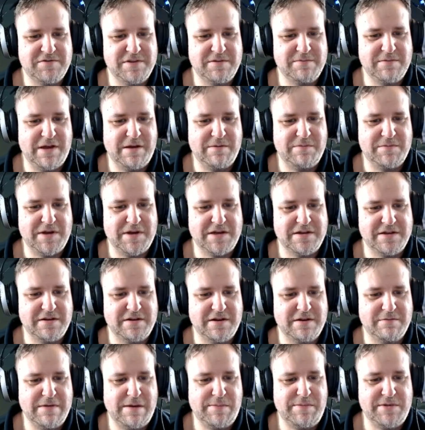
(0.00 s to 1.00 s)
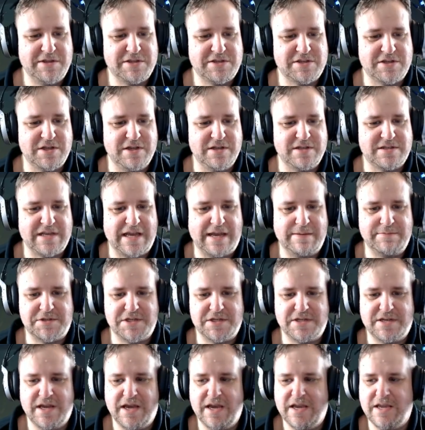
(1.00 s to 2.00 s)
at the moment, but I don't know. Maybe there's certain times
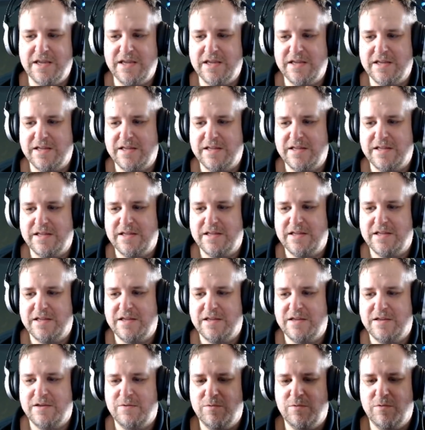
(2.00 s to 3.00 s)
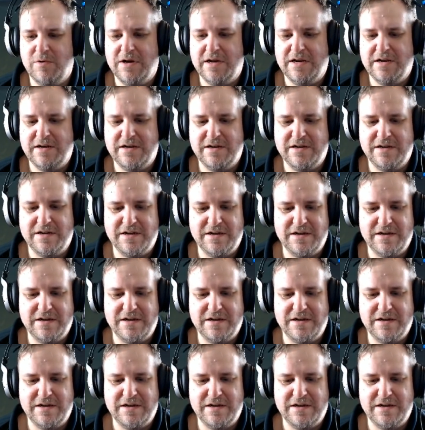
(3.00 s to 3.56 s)
of day when